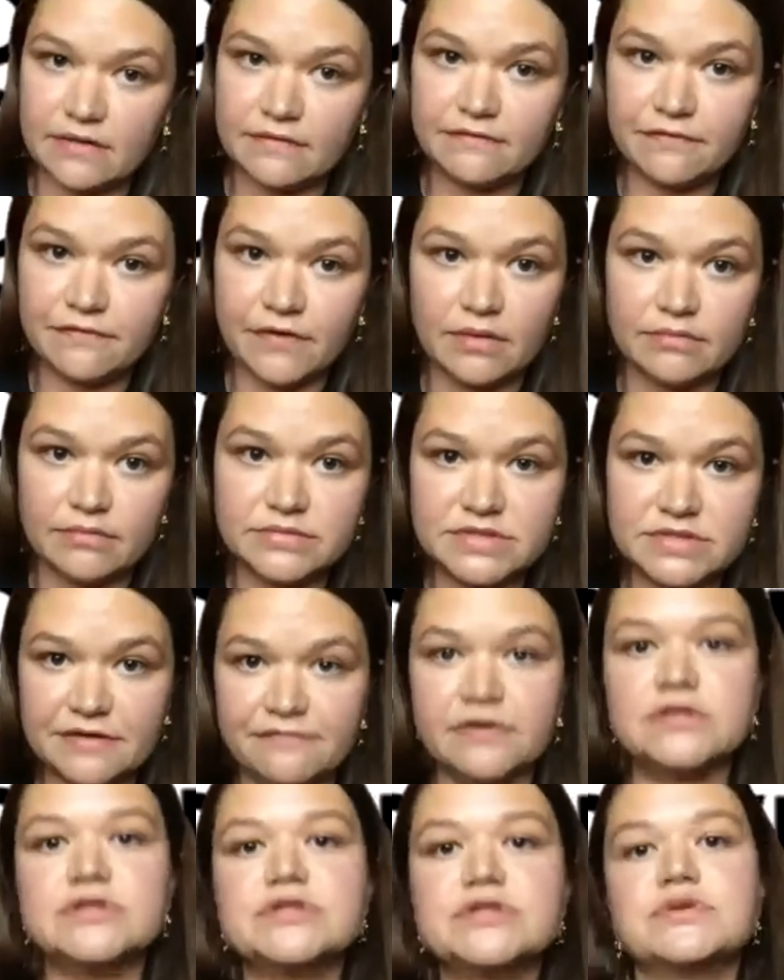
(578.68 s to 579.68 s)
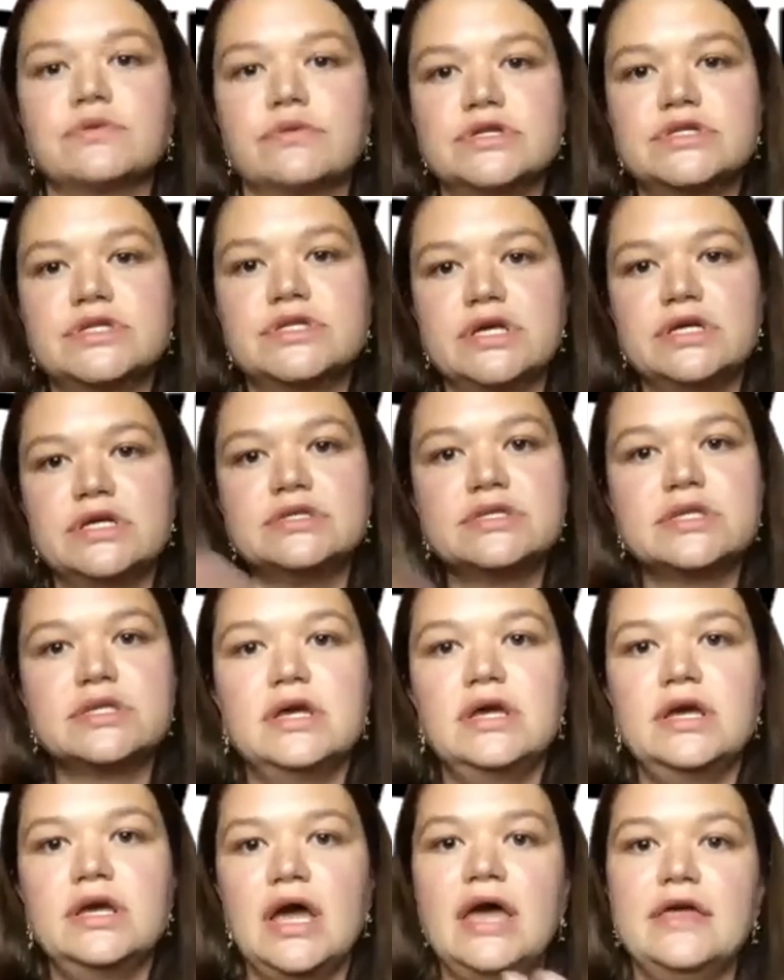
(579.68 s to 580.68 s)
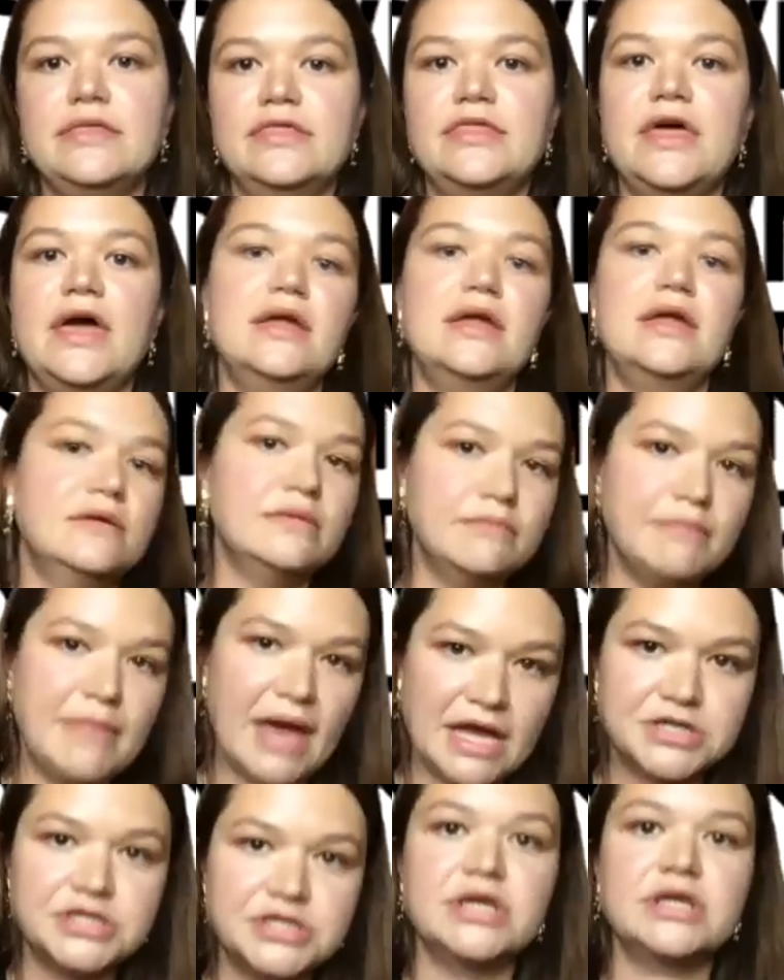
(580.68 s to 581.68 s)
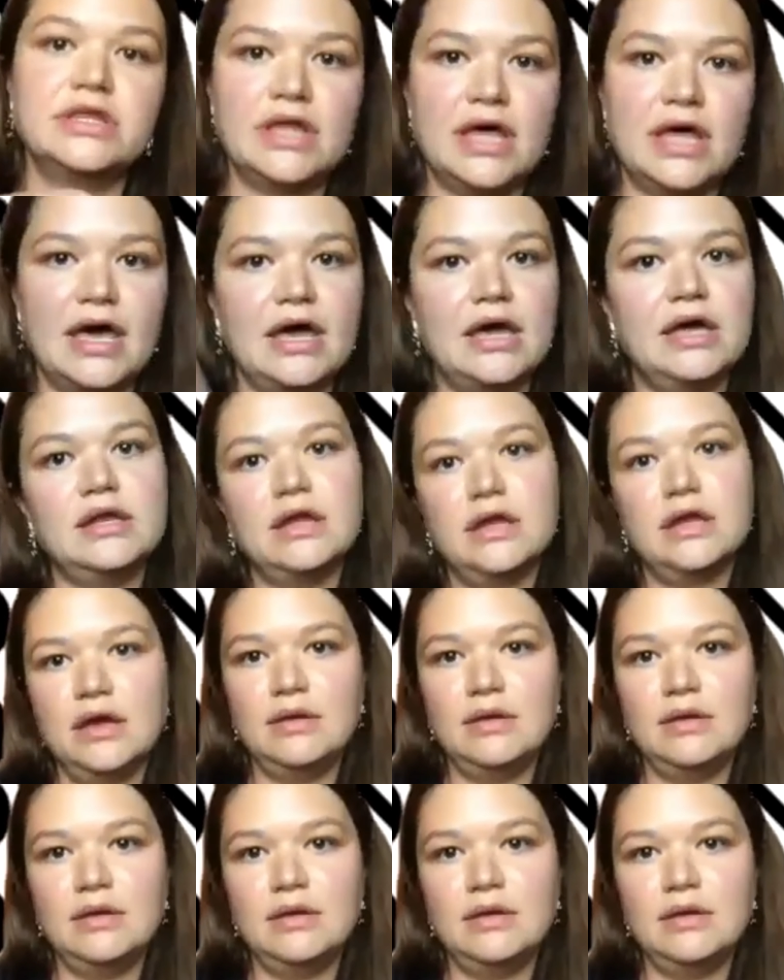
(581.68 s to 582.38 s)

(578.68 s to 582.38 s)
from different sources, and then matching that,